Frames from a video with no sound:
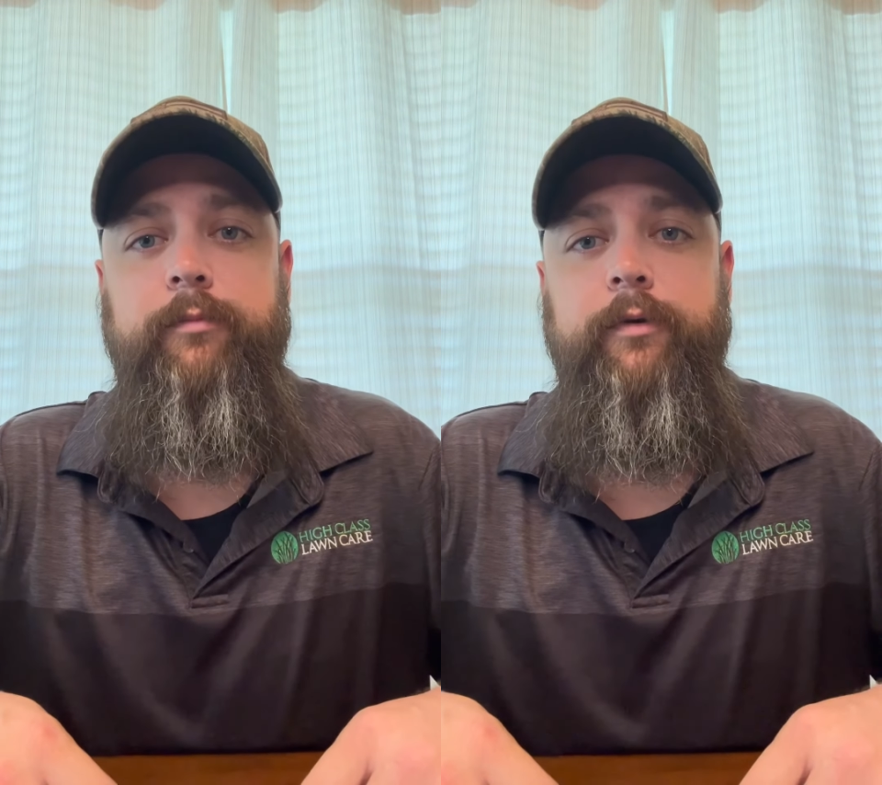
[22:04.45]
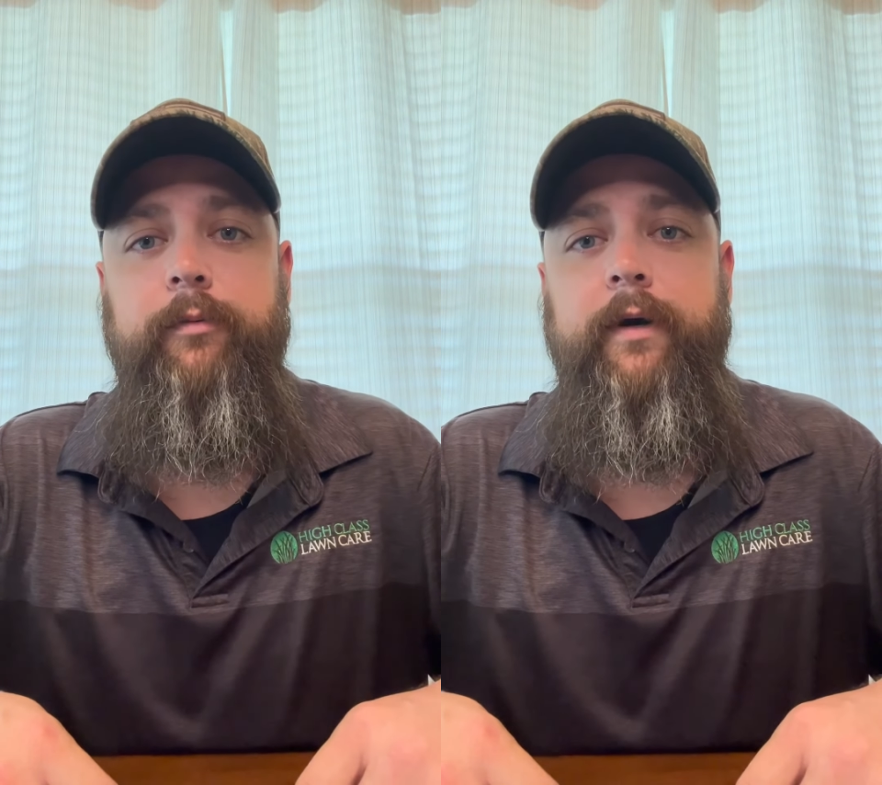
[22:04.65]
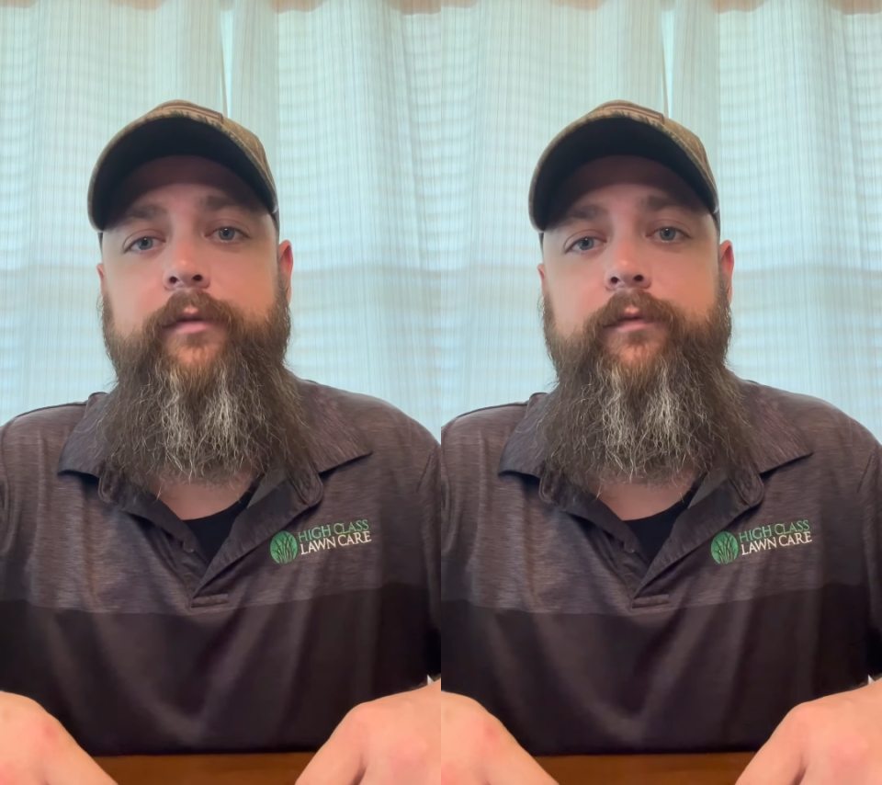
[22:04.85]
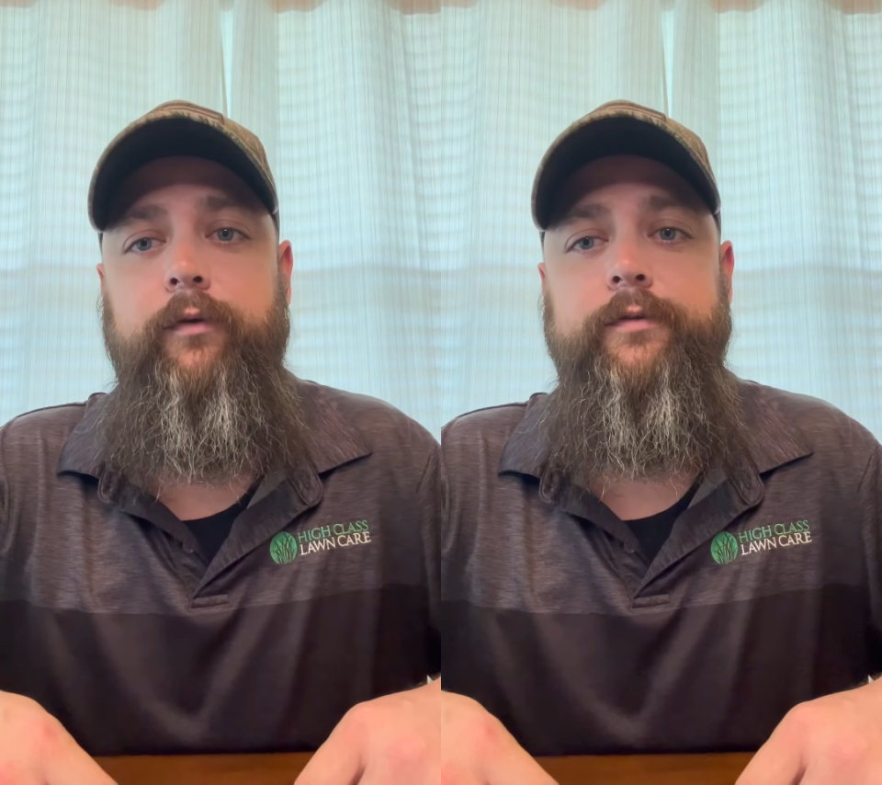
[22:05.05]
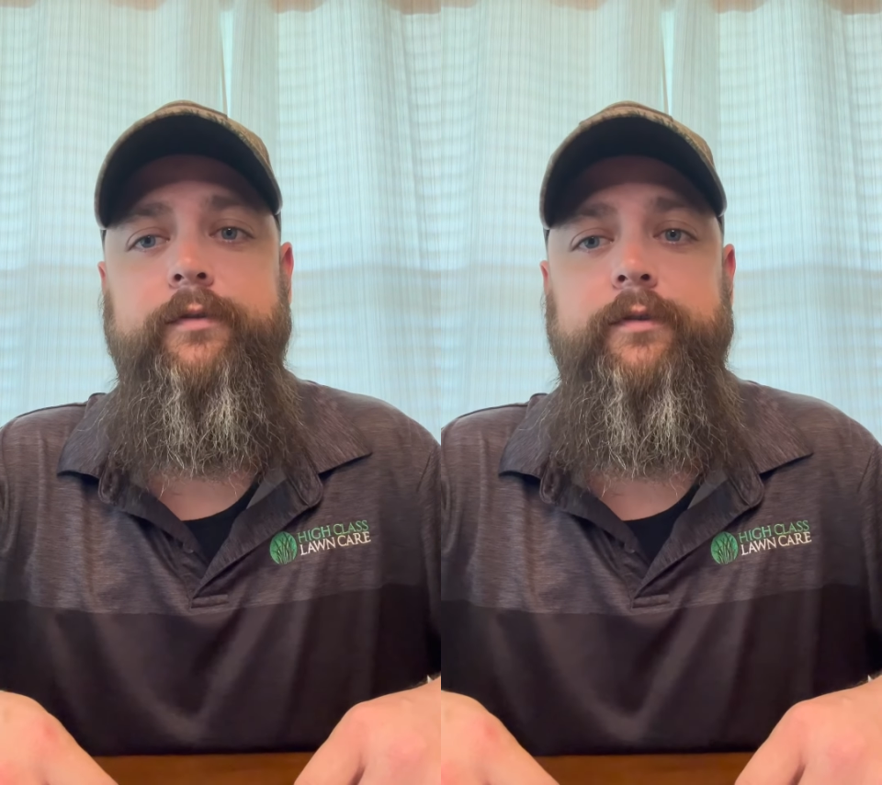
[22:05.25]
bill by the
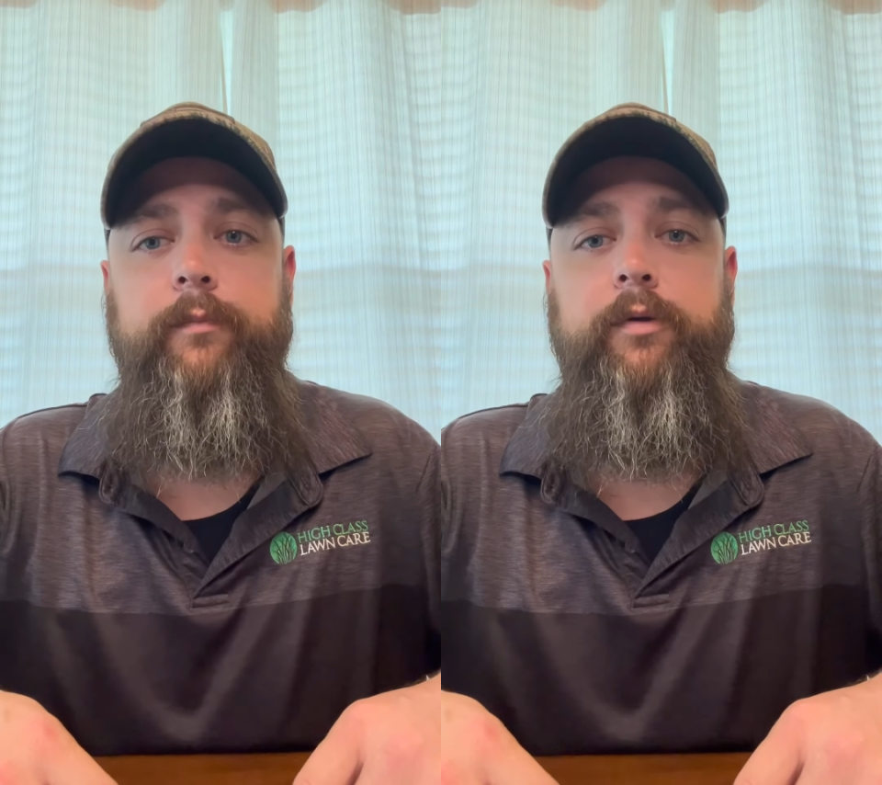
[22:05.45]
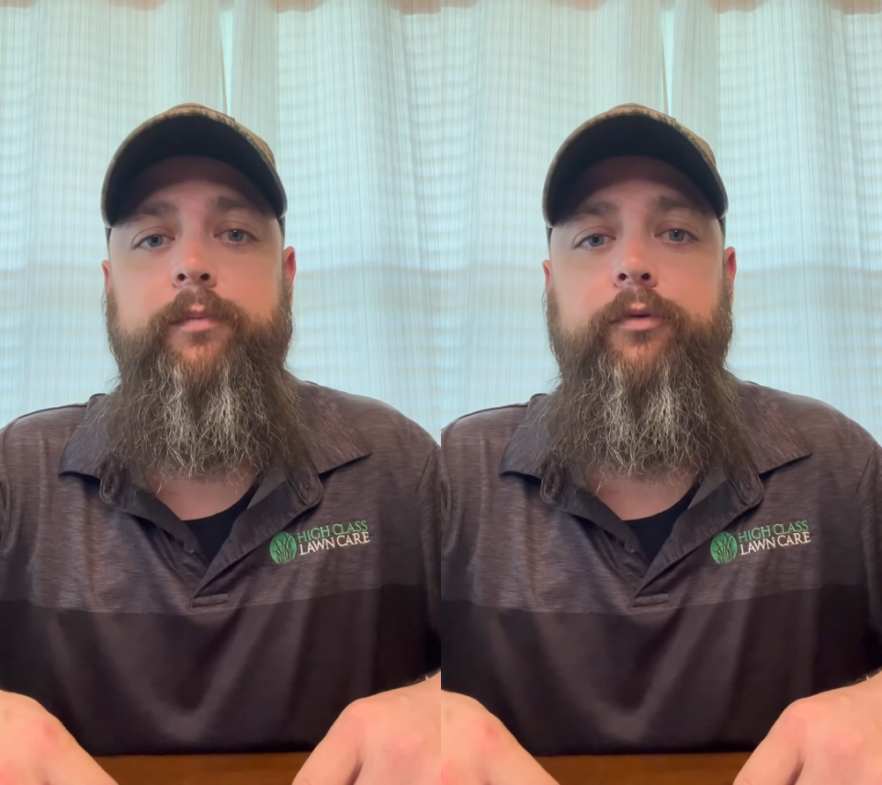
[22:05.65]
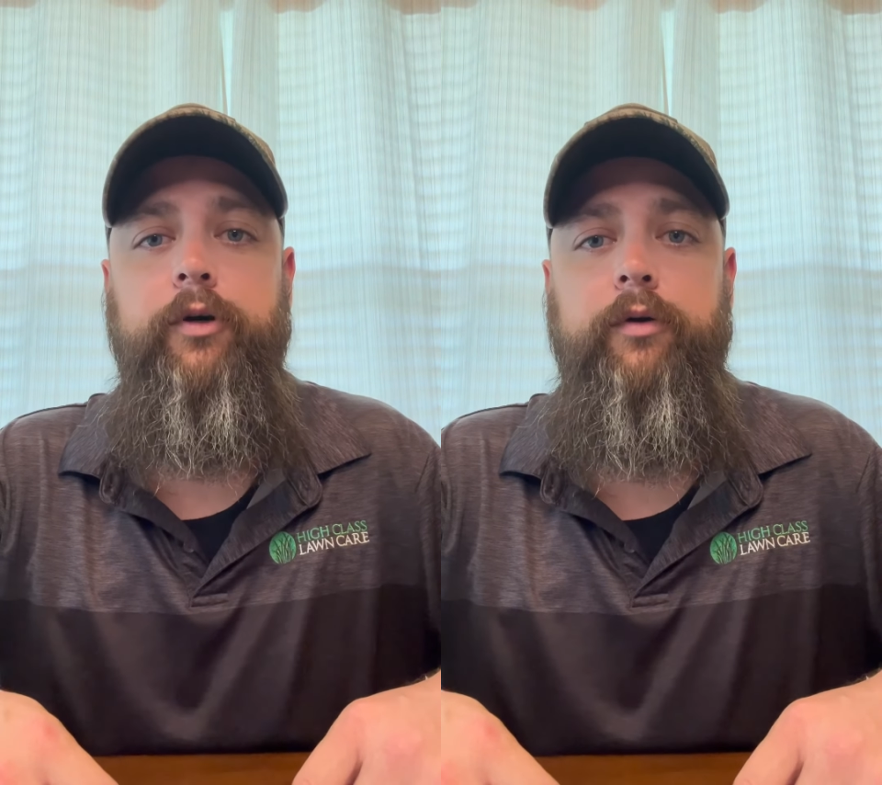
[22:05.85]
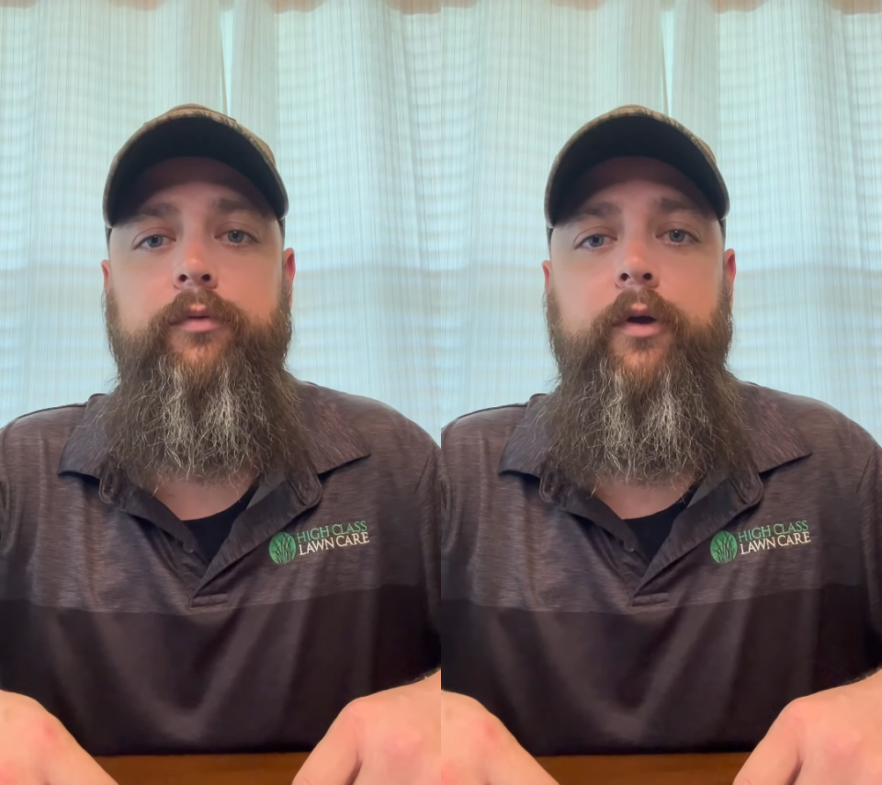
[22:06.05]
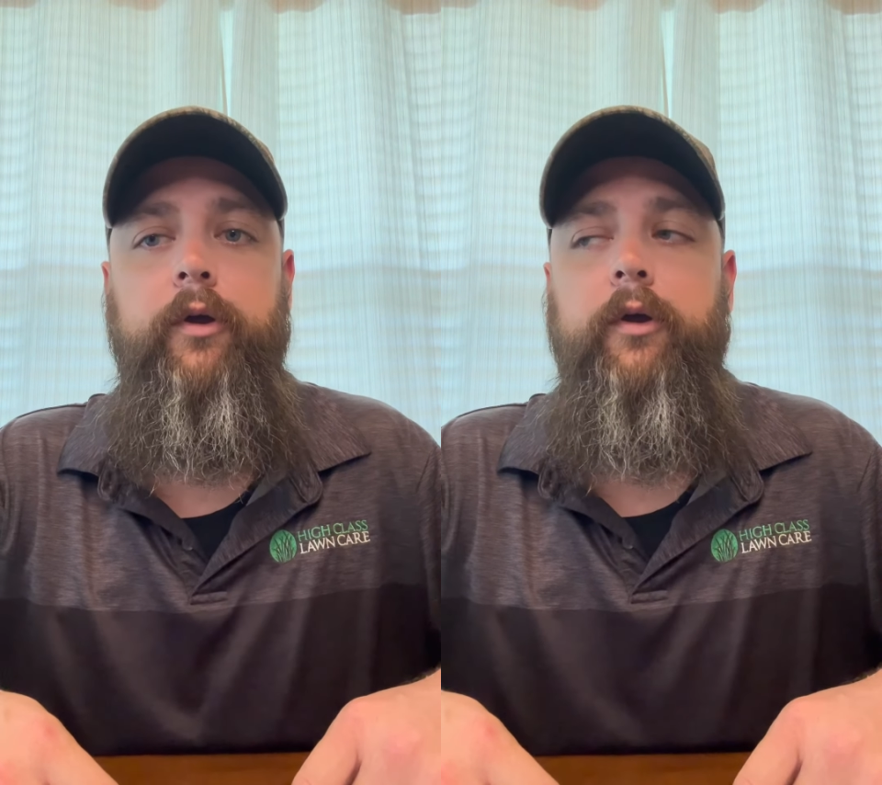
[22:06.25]
1st. Some people don't.